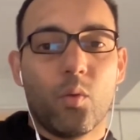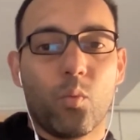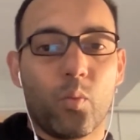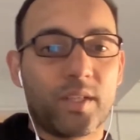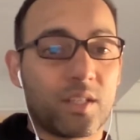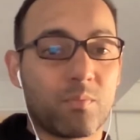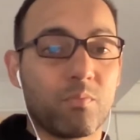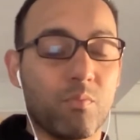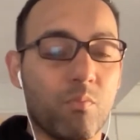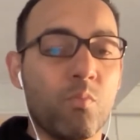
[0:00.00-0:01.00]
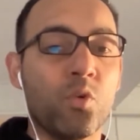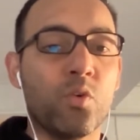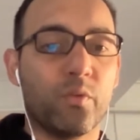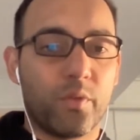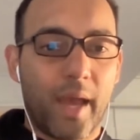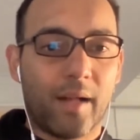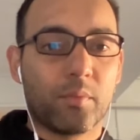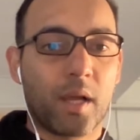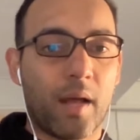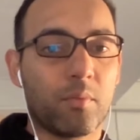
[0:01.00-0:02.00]
We just
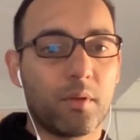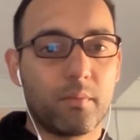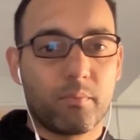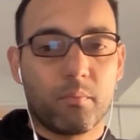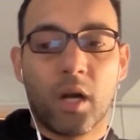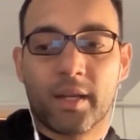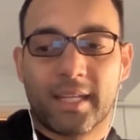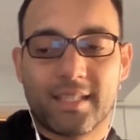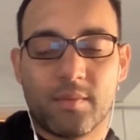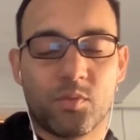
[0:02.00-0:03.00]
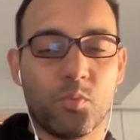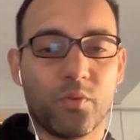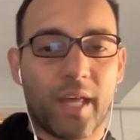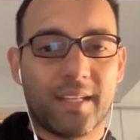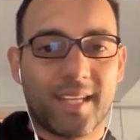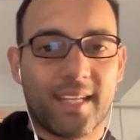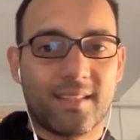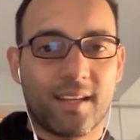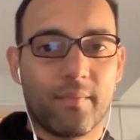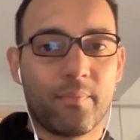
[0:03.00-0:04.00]
help marketing teams move that
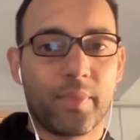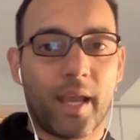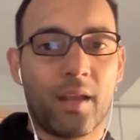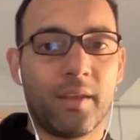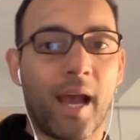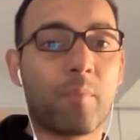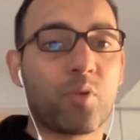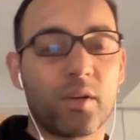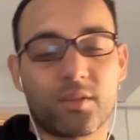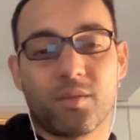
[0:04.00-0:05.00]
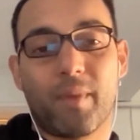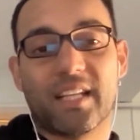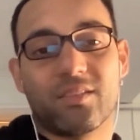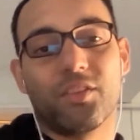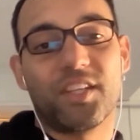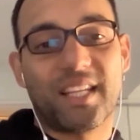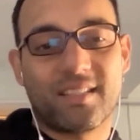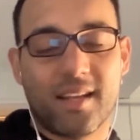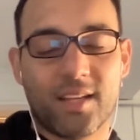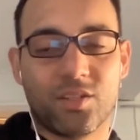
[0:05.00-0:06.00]
data, and our products are based on the
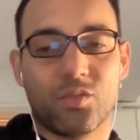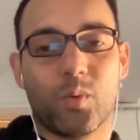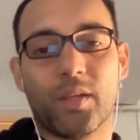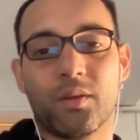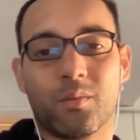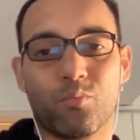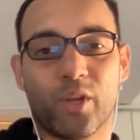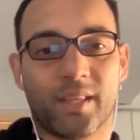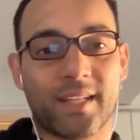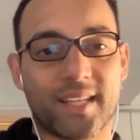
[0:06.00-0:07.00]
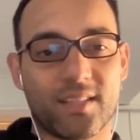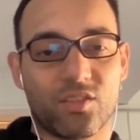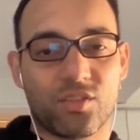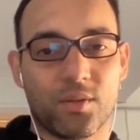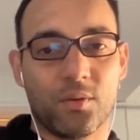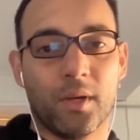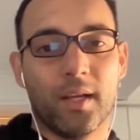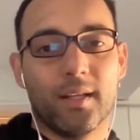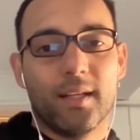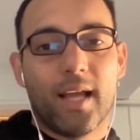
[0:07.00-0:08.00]
destinations where you can bring that data to.
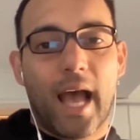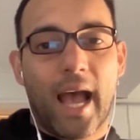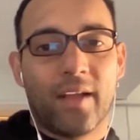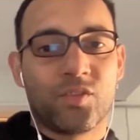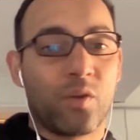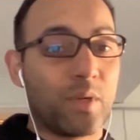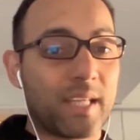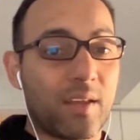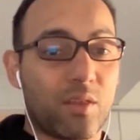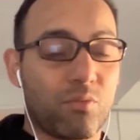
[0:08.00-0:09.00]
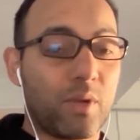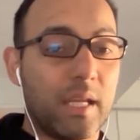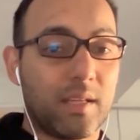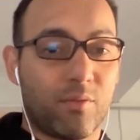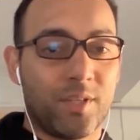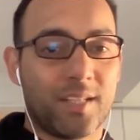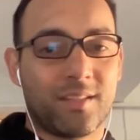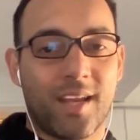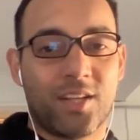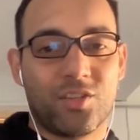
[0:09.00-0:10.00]
And so if we take 3 different
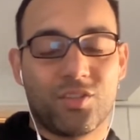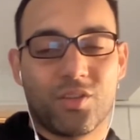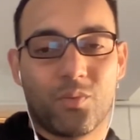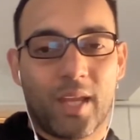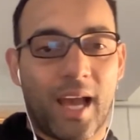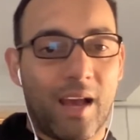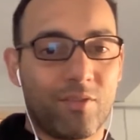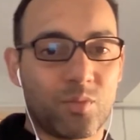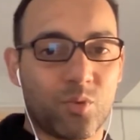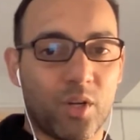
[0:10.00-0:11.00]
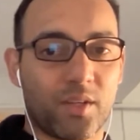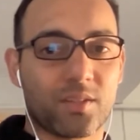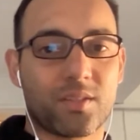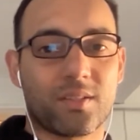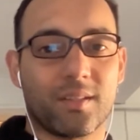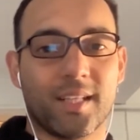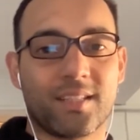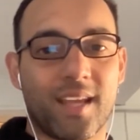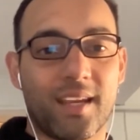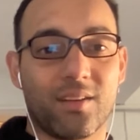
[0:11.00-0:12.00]
destinations that we have as products, let's take